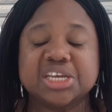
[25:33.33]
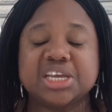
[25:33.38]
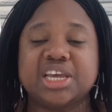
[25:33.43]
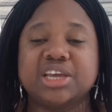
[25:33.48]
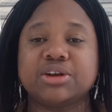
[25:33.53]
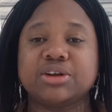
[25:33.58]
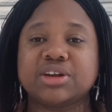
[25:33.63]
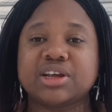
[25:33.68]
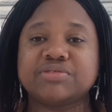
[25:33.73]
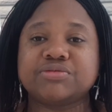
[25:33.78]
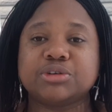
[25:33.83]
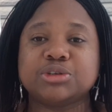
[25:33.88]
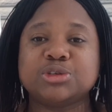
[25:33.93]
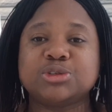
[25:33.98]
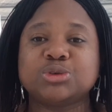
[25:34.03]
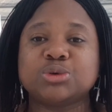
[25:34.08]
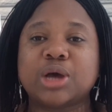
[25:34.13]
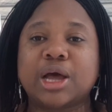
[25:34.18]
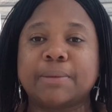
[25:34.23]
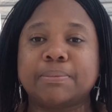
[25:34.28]
In order for
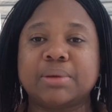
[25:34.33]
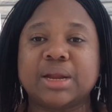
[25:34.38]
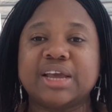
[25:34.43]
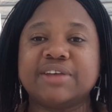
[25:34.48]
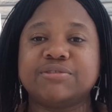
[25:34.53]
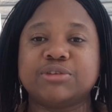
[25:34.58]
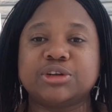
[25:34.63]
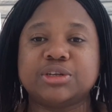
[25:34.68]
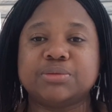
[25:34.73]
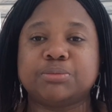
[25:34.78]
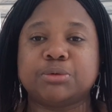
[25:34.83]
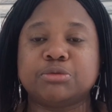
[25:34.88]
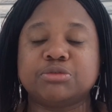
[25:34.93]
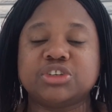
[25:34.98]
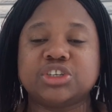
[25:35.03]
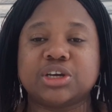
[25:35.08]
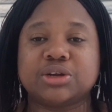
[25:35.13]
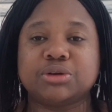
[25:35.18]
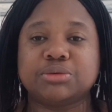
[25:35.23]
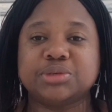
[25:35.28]
you to apply for the
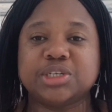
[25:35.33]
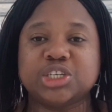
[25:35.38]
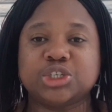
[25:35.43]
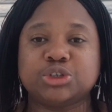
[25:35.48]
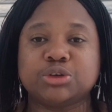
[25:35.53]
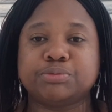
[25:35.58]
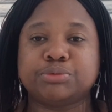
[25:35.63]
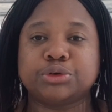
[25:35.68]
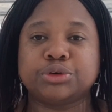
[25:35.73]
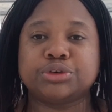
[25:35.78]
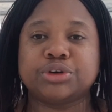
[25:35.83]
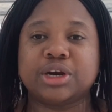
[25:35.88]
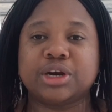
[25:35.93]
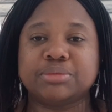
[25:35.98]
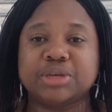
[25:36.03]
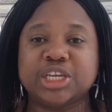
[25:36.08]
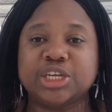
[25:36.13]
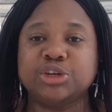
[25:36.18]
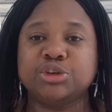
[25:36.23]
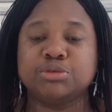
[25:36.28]
Provincial Nomination
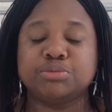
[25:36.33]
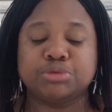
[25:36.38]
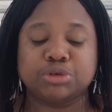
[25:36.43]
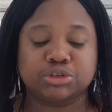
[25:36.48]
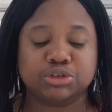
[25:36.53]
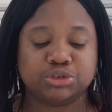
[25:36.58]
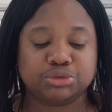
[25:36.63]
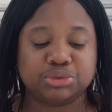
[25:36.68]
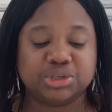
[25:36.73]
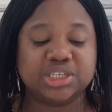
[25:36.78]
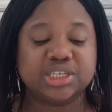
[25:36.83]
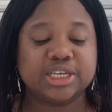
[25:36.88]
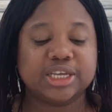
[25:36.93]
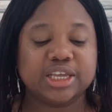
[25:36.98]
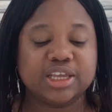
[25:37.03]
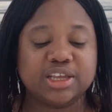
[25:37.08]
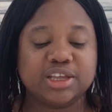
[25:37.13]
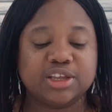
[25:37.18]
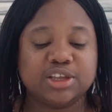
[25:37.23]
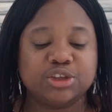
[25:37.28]
Program in New Brunswick,
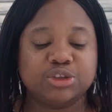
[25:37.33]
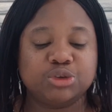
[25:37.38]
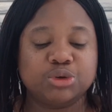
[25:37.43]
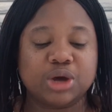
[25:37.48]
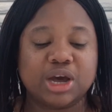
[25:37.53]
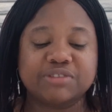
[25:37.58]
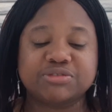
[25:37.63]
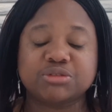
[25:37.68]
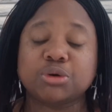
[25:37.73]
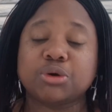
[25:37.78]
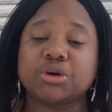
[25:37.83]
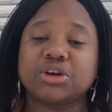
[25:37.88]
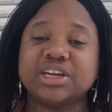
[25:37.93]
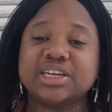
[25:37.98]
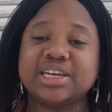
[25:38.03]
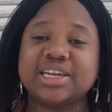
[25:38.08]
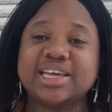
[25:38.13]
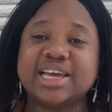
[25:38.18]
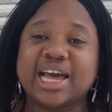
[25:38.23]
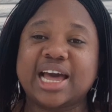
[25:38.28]
you have to
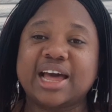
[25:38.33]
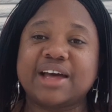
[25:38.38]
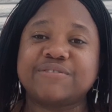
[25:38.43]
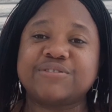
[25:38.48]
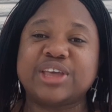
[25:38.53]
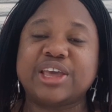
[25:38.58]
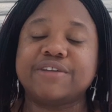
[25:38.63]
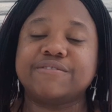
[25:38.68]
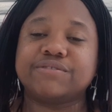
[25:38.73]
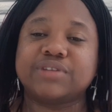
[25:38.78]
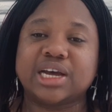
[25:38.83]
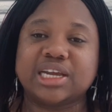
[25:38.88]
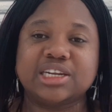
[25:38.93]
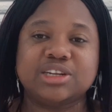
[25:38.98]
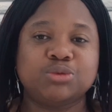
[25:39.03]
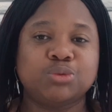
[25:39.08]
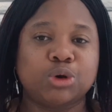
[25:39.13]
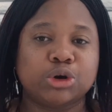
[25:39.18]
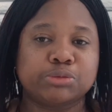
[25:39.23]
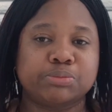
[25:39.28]
currently have a
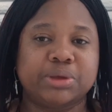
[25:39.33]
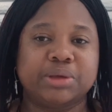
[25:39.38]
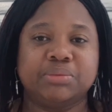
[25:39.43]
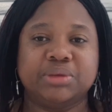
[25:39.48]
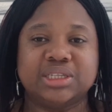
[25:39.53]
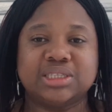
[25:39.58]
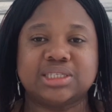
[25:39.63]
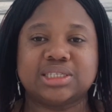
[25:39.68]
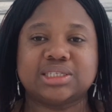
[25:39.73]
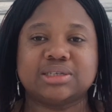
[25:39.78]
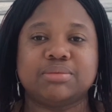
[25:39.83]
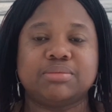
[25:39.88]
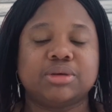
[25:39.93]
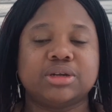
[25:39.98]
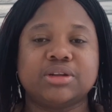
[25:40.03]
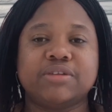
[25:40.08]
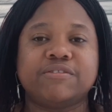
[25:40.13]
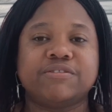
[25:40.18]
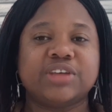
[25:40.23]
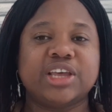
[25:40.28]
valid work permit.
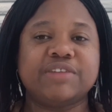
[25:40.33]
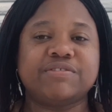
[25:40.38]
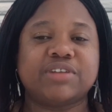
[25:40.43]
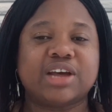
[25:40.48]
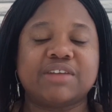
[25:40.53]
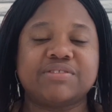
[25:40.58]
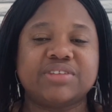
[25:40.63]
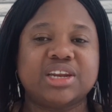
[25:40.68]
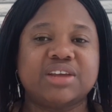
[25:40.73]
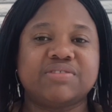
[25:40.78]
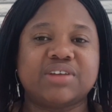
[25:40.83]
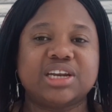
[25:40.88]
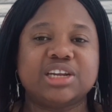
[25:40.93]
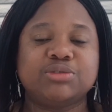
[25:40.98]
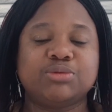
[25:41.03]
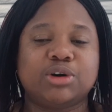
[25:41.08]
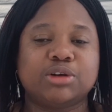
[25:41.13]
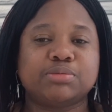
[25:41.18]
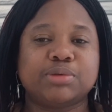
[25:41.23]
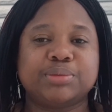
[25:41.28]
But having a
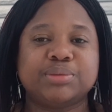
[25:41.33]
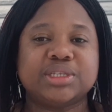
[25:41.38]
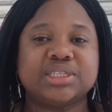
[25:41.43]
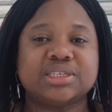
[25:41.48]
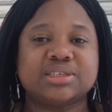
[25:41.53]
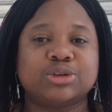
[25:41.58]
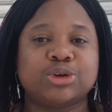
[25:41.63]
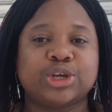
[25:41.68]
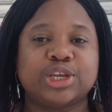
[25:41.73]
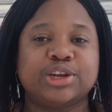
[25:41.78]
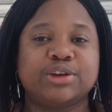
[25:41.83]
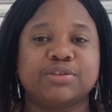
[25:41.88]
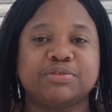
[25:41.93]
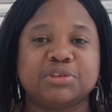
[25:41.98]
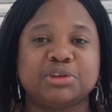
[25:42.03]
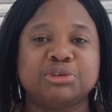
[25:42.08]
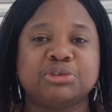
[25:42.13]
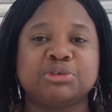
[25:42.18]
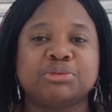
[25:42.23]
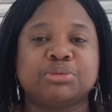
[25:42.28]
valid work permit is not
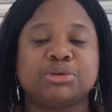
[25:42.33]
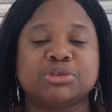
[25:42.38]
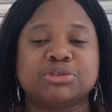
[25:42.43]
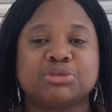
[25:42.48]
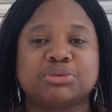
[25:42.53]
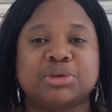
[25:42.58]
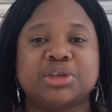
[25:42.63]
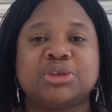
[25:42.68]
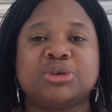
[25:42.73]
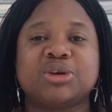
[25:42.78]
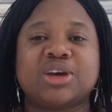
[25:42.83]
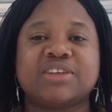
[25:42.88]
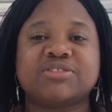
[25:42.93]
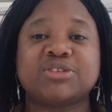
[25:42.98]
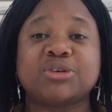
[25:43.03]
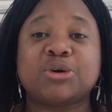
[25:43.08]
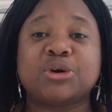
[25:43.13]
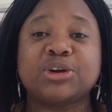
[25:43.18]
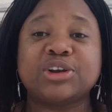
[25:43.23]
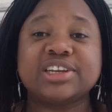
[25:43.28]
enough in New Brunswick. You have
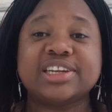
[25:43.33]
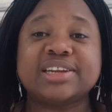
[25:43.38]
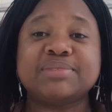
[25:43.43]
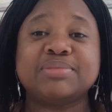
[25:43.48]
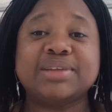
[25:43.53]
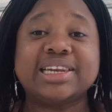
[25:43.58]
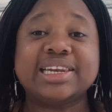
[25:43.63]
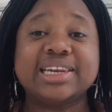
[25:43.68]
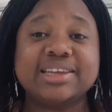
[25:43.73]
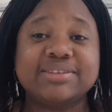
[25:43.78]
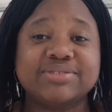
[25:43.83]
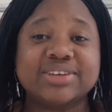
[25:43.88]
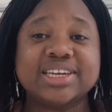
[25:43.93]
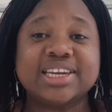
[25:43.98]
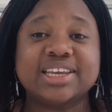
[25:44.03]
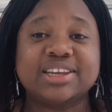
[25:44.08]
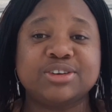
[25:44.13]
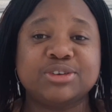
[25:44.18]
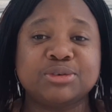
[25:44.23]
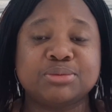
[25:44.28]
to currently be
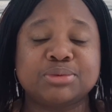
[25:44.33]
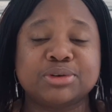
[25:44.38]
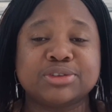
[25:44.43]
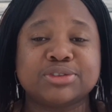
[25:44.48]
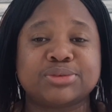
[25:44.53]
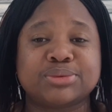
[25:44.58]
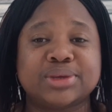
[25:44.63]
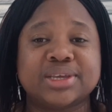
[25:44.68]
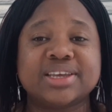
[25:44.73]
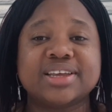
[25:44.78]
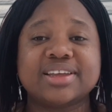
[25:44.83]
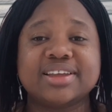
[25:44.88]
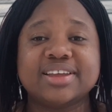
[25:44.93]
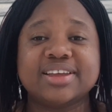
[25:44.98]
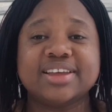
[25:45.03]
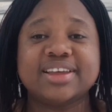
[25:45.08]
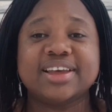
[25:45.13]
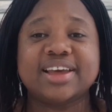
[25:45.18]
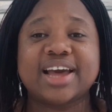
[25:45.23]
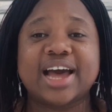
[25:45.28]
living in New Brunswick,
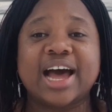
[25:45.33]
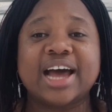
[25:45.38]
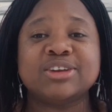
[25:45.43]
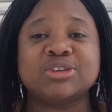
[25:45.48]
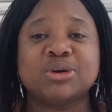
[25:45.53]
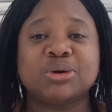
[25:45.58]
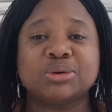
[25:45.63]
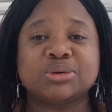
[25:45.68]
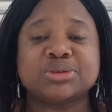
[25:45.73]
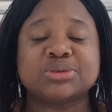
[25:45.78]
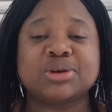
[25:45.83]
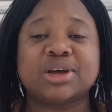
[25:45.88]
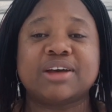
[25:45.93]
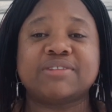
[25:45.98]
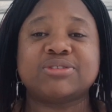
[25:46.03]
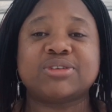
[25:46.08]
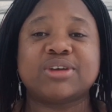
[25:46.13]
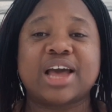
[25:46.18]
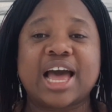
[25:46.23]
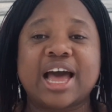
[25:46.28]
and you also
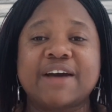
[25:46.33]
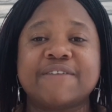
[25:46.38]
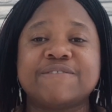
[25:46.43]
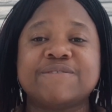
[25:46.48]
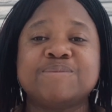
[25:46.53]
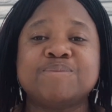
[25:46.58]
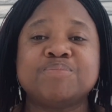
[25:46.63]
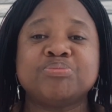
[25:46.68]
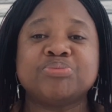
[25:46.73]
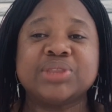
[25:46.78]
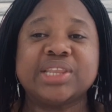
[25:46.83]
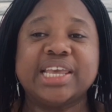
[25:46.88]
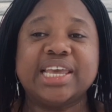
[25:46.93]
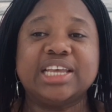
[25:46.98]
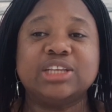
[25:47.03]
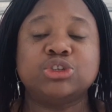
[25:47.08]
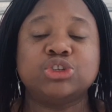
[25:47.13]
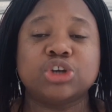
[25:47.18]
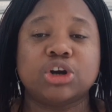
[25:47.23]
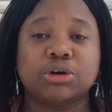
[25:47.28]
have to have
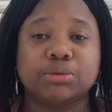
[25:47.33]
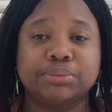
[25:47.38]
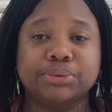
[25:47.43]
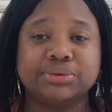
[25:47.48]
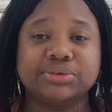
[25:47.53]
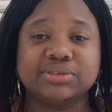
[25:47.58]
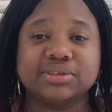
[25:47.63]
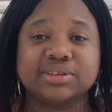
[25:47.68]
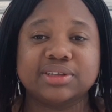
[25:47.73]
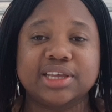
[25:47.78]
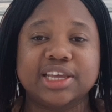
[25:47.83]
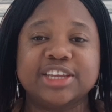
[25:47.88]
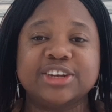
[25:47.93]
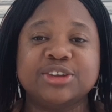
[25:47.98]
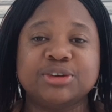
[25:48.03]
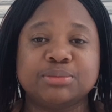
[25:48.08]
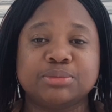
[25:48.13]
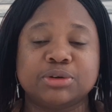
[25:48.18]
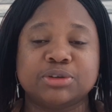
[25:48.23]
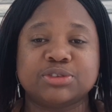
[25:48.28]
a job in
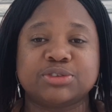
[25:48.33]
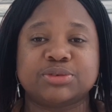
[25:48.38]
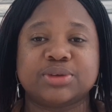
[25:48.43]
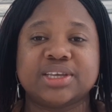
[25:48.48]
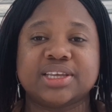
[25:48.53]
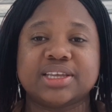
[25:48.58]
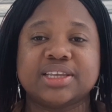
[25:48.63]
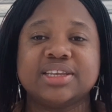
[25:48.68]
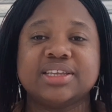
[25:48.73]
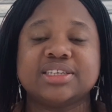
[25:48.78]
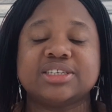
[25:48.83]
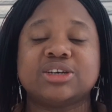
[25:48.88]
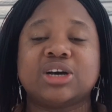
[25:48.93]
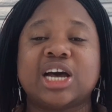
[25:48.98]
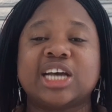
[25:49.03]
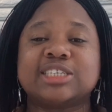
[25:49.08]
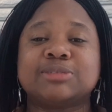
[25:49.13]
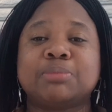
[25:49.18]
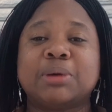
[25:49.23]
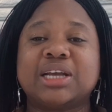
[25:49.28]
New Brunswick. So
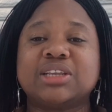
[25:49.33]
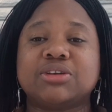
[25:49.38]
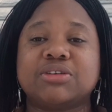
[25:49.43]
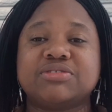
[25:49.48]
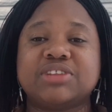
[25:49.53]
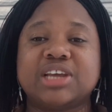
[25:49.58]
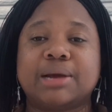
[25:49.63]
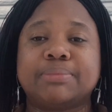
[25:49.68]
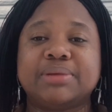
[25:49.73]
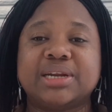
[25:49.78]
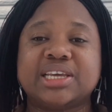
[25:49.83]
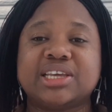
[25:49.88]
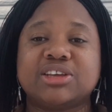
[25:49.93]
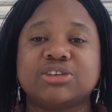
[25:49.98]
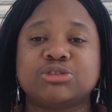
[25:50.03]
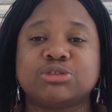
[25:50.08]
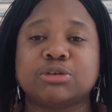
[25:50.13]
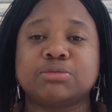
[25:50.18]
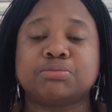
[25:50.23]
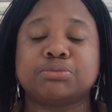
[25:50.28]
as part of the
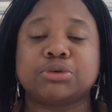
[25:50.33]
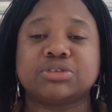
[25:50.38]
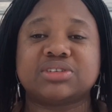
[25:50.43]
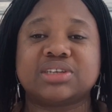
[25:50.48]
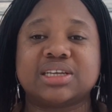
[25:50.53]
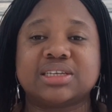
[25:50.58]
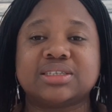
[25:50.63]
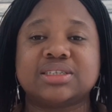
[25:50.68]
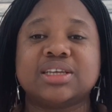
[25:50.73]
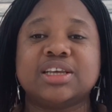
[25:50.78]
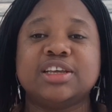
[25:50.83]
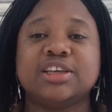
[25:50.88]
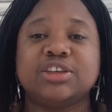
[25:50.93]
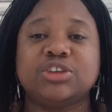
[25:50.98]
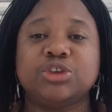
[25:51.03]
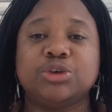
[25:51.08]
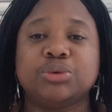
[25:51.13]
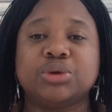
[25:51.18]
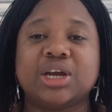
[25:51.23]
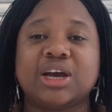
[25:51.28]
application process,
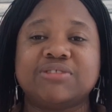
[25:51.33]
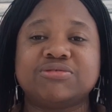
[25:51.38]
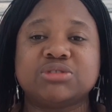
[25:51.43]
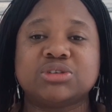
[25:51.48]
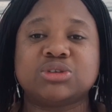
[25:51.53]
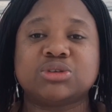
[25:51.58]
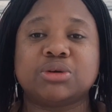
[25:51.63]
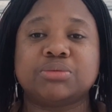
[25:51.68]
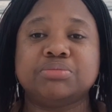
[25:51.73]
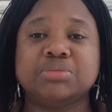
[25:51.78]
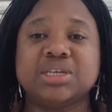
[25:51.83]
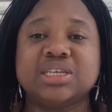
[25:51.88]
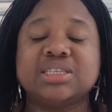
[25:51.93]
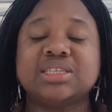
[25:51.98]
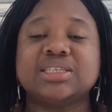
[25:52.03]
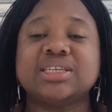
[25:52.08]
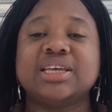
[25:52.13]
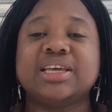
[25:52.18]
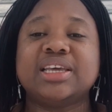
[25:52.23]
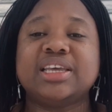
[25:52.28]
you would have to
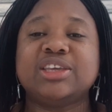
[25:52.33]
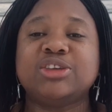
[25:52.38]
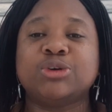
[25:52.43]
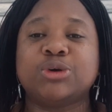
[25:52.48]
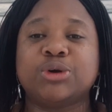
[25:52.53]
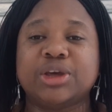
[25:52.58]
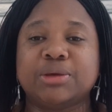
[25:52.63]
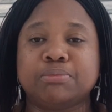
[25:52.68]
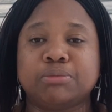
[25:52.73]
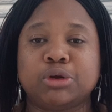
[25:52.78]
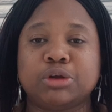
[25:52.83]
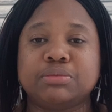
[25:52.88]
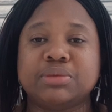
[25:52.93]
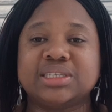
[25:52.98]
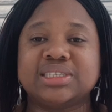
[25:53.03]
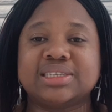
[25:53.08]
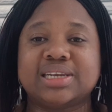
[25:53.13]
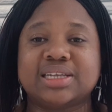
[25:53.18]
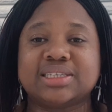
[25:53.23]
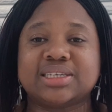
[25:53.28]
submit your
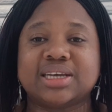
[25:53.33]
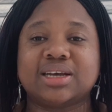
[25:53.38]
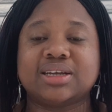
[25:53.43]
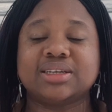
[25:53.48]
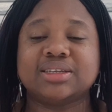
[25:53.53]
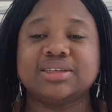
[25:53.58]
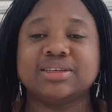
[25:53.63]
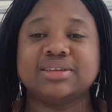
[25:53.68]
employment letter.